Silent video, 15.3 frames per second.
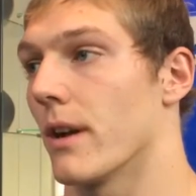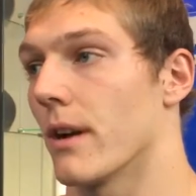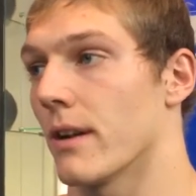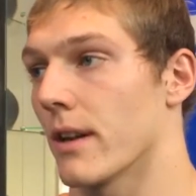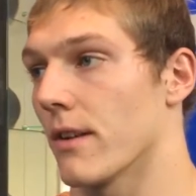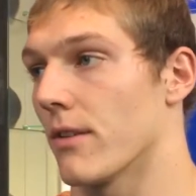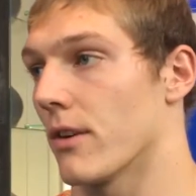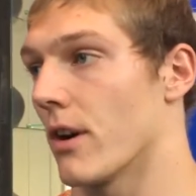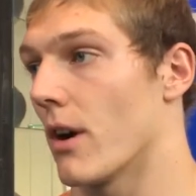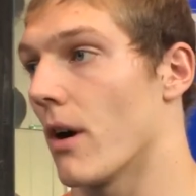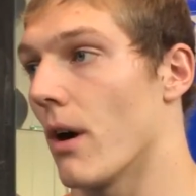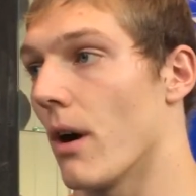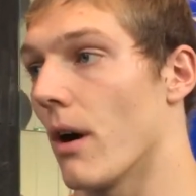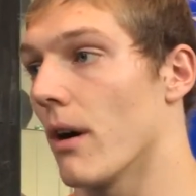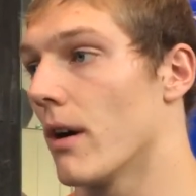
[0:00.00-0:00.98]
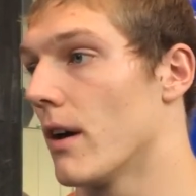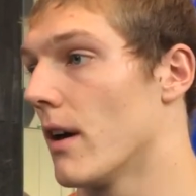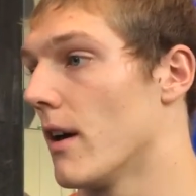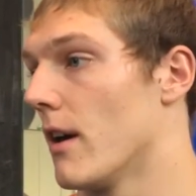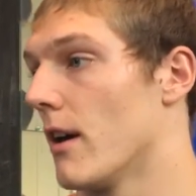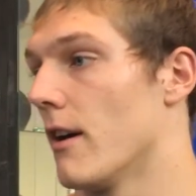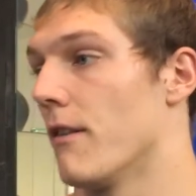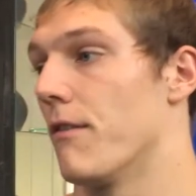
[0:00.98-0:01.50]
there and give it our all,
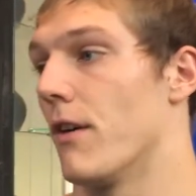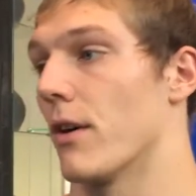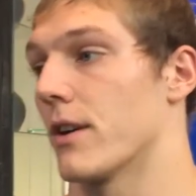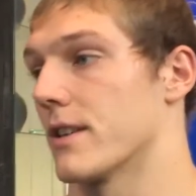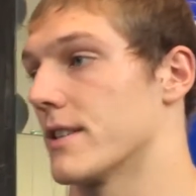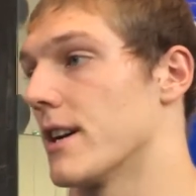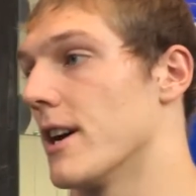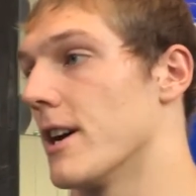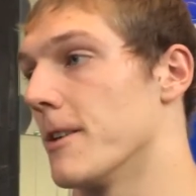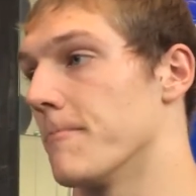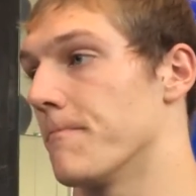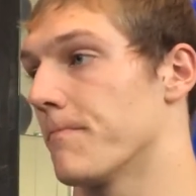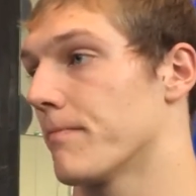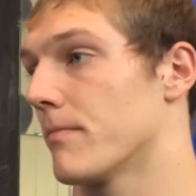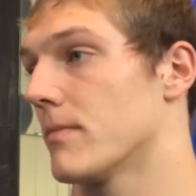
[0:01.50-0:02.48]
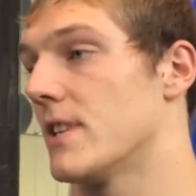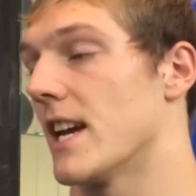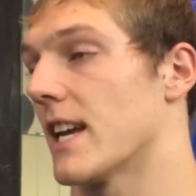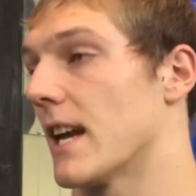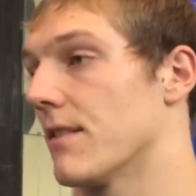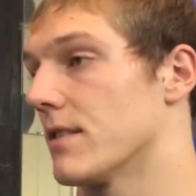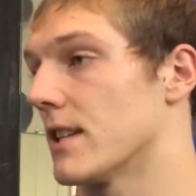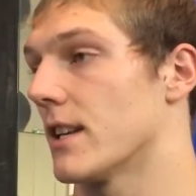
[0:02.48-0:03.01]
focus up,
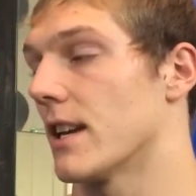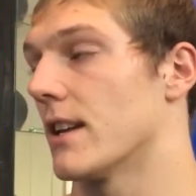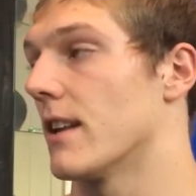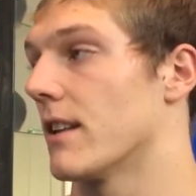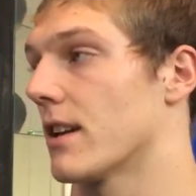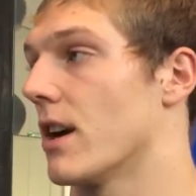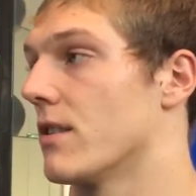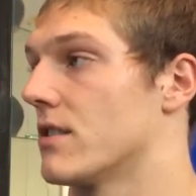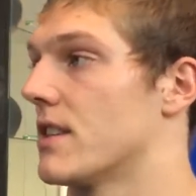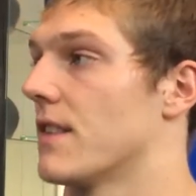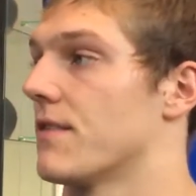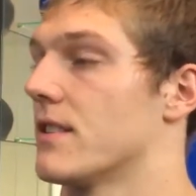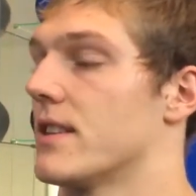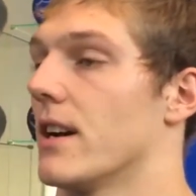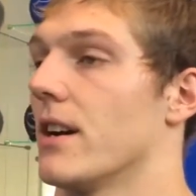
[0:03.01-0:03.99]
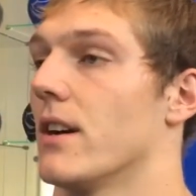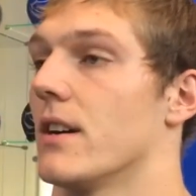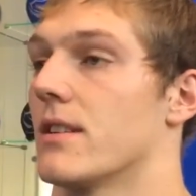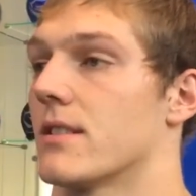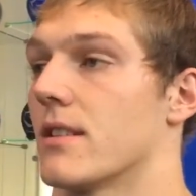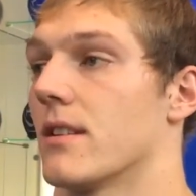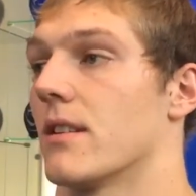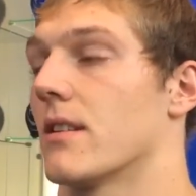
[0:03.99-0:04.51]
take everything in that the coaches have to tell
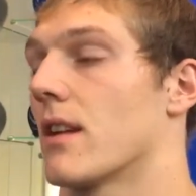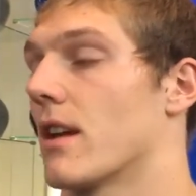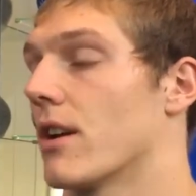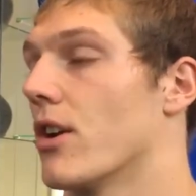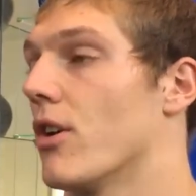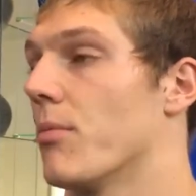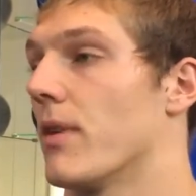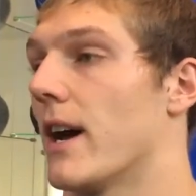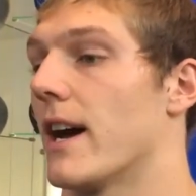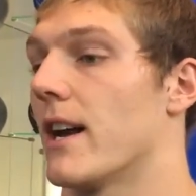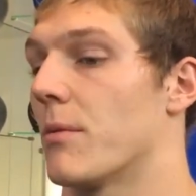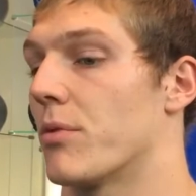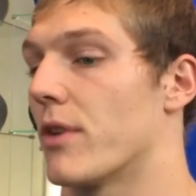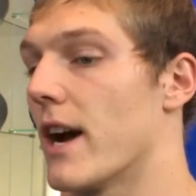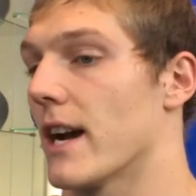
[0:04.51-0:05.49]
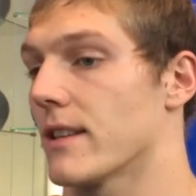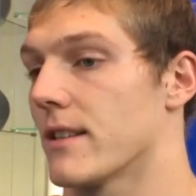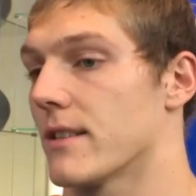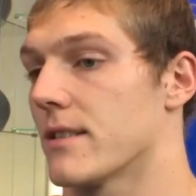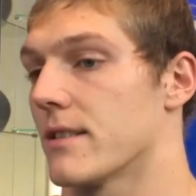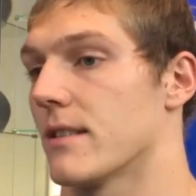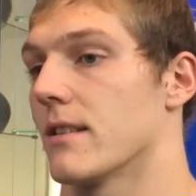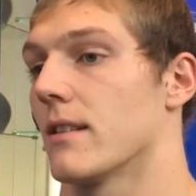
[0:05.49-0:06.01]
us, and go apply it,
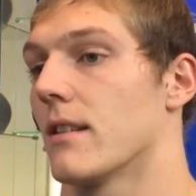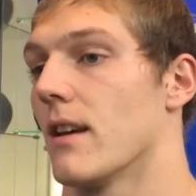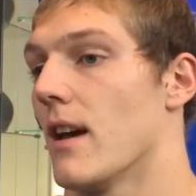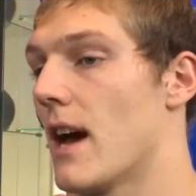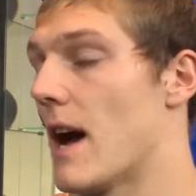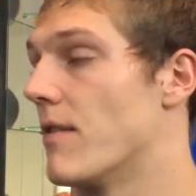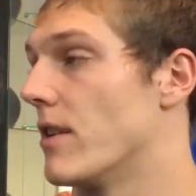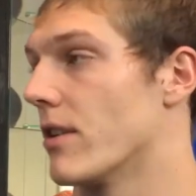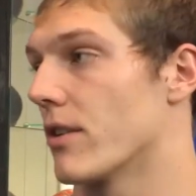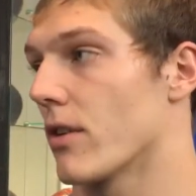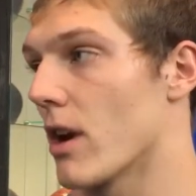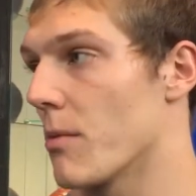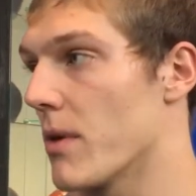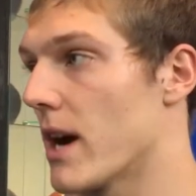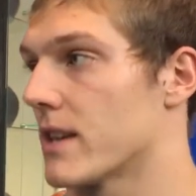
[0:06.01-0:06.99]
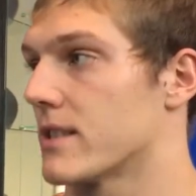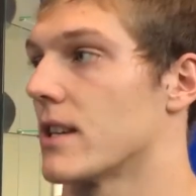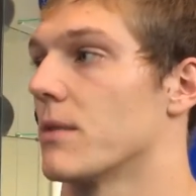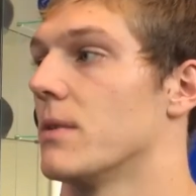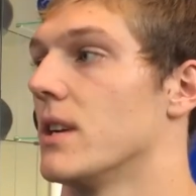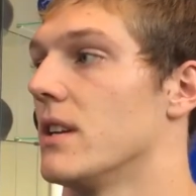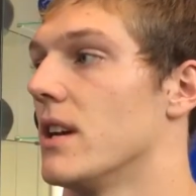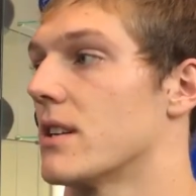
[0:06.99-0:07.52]
practice, and have another great practice like
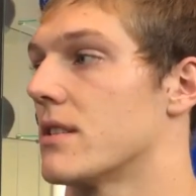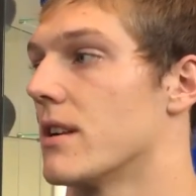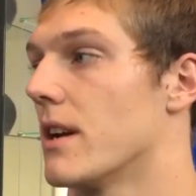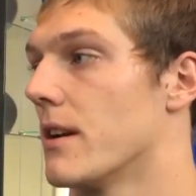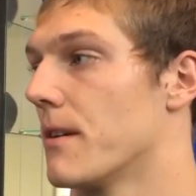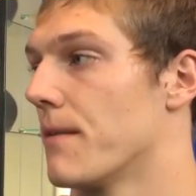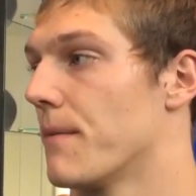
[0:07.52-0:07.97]
we did yesterday.